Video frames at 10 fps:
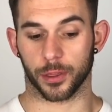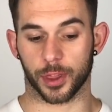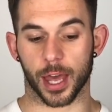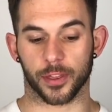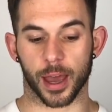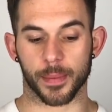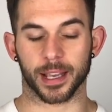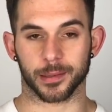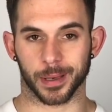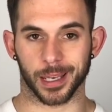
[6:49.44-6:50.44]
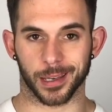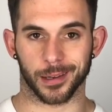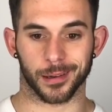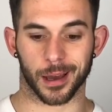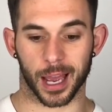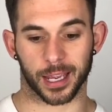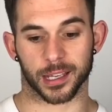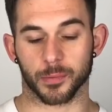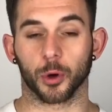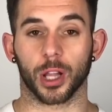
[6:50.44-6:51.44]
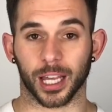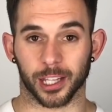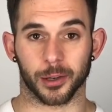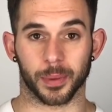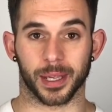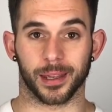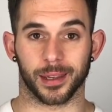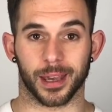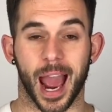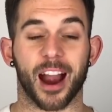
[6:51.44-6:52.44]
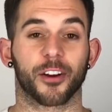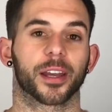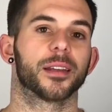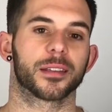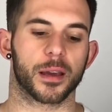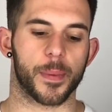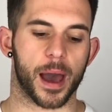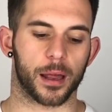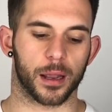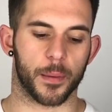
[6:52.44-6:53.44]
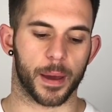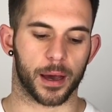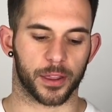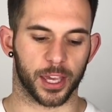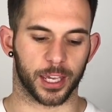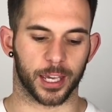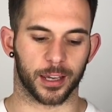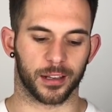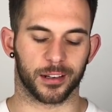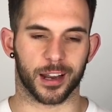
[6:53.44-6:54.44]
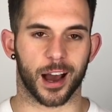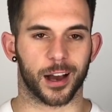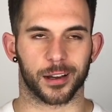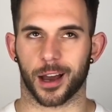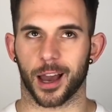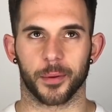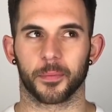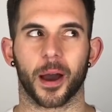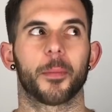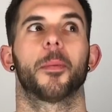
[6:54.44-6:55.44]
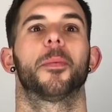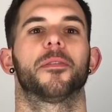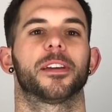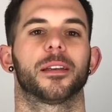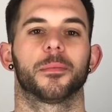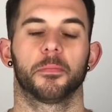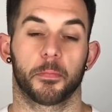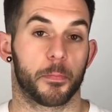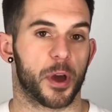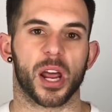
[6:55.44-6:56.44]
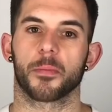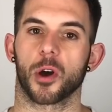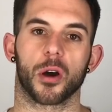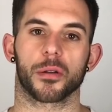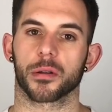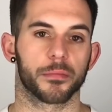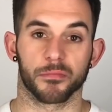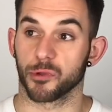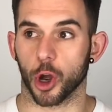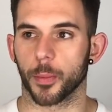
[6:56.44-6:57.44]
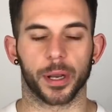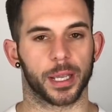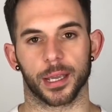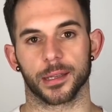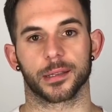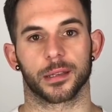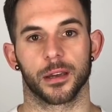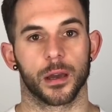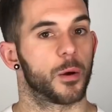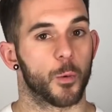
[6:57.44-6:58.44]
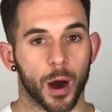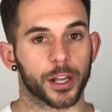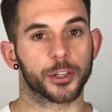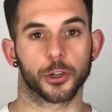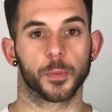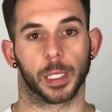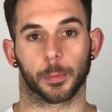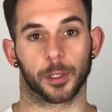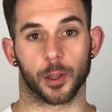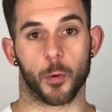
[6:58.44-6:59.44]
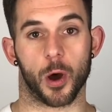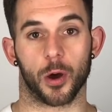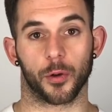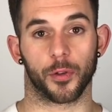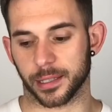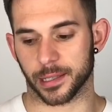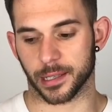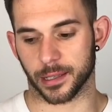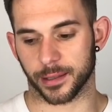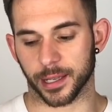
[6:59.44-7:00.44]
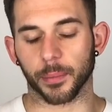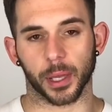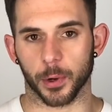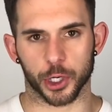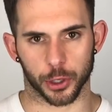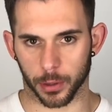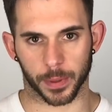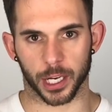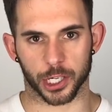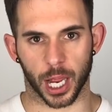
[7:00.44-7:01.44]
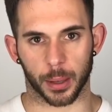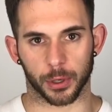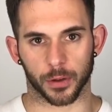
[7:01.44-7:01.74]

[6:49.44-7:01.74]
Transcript: That makes me, I guess, more likely to be arrogant about thinking, nah, I'm above it. But I'm not. Nobody is. 1 in 2 people in the world. It's something we shouldn't be ashamed